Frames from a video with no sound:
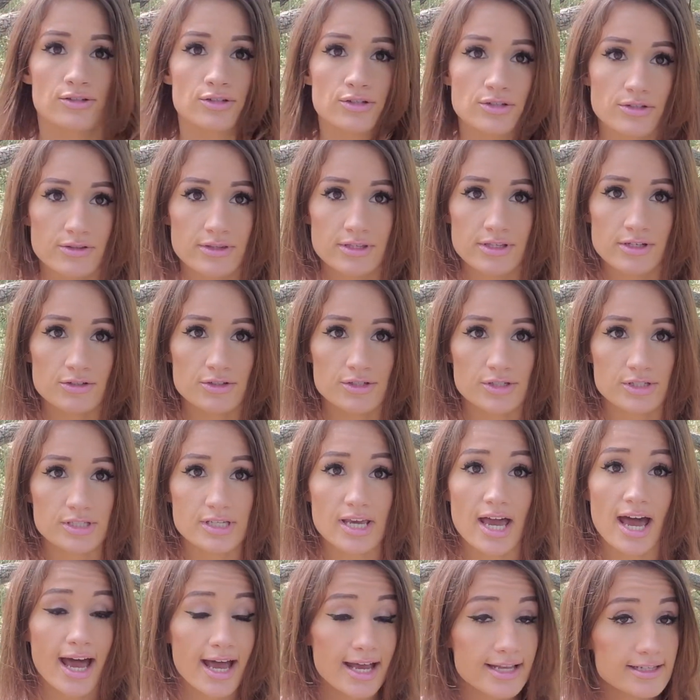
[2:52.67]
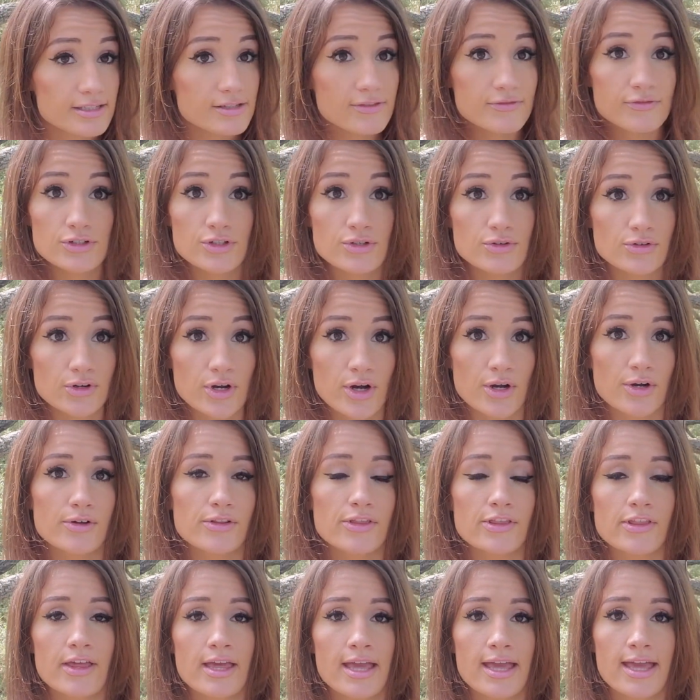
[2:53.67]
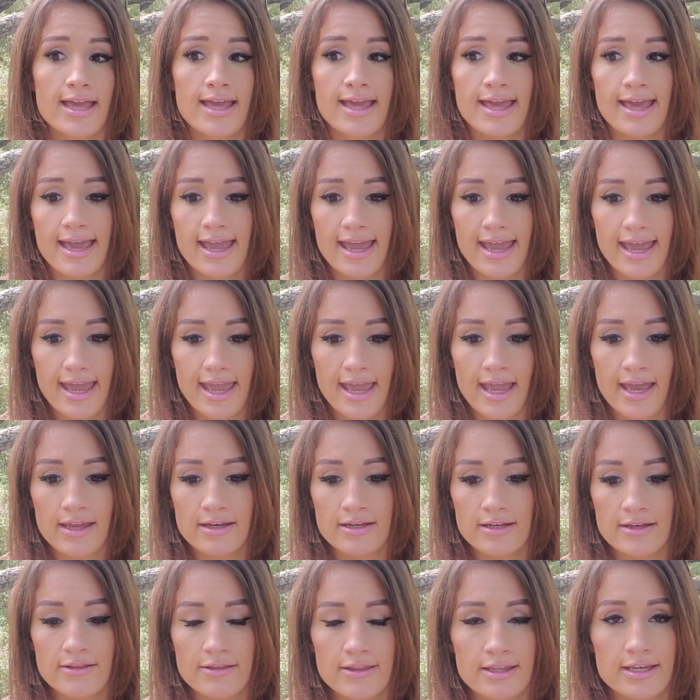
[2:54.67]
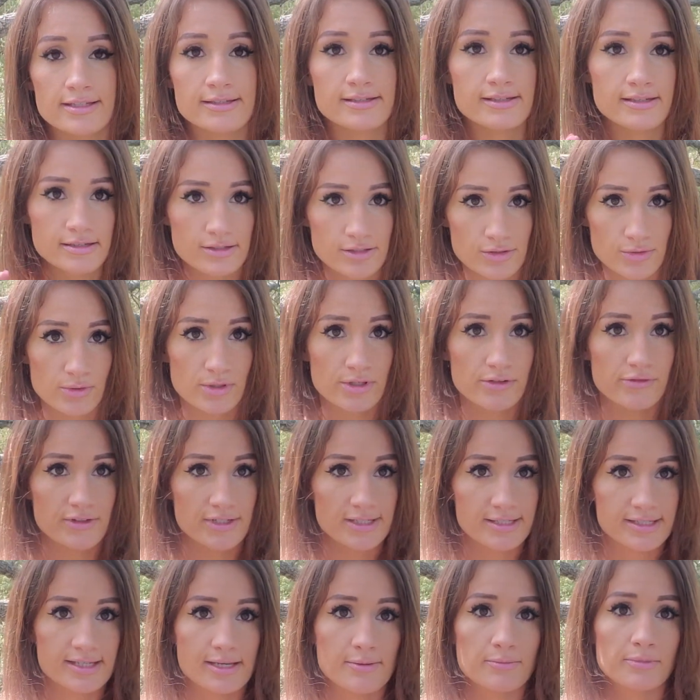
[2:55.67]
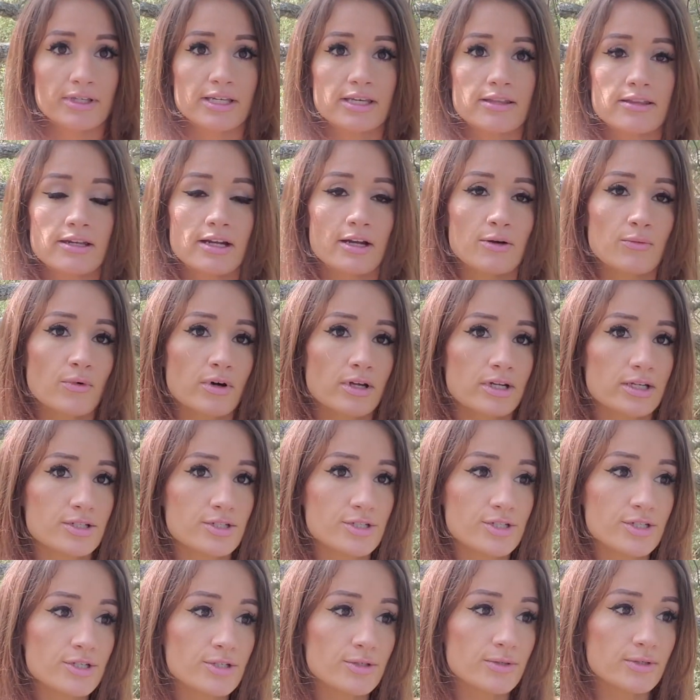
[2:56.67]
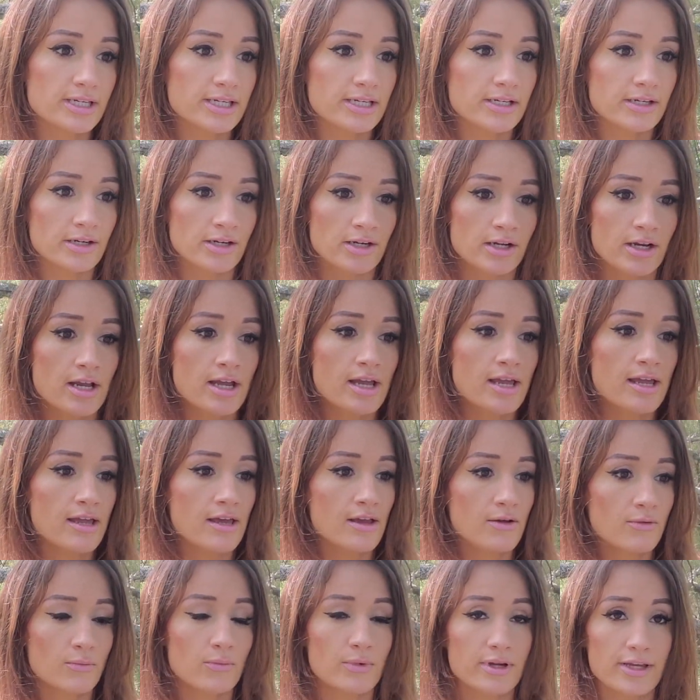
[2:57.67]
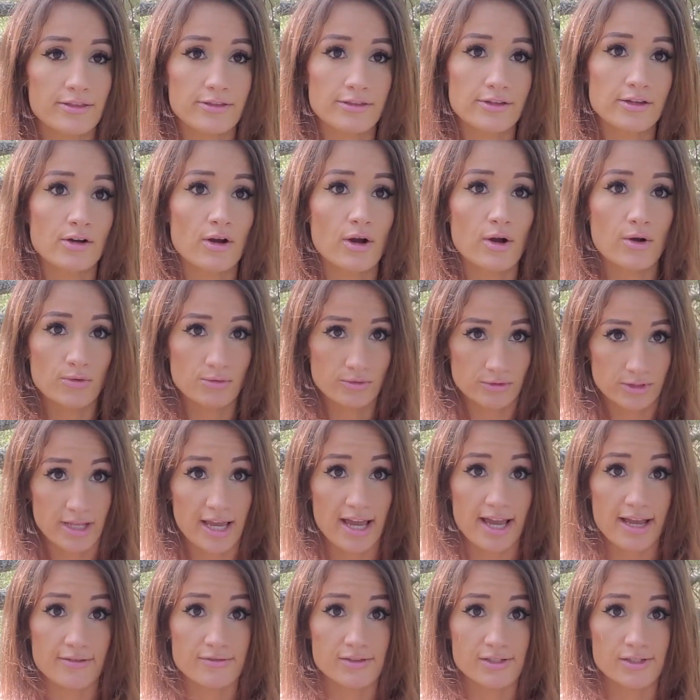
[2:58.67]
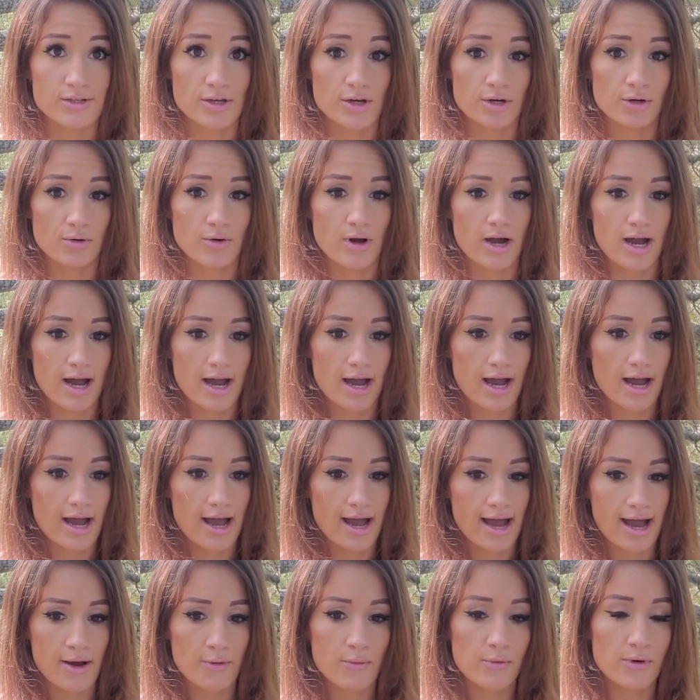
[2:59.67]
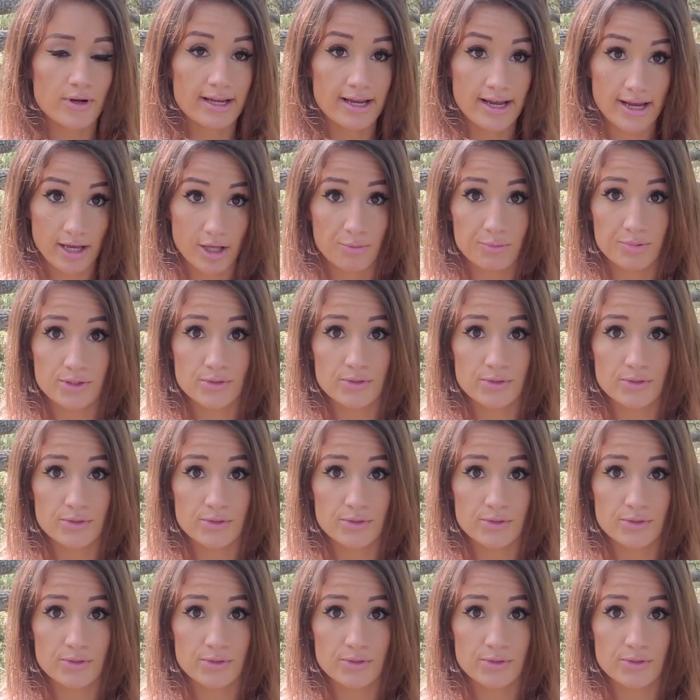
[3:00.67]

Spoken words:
there's tons of new growth. And this is sort of a simile that I want to do here with your own life. So I want to help you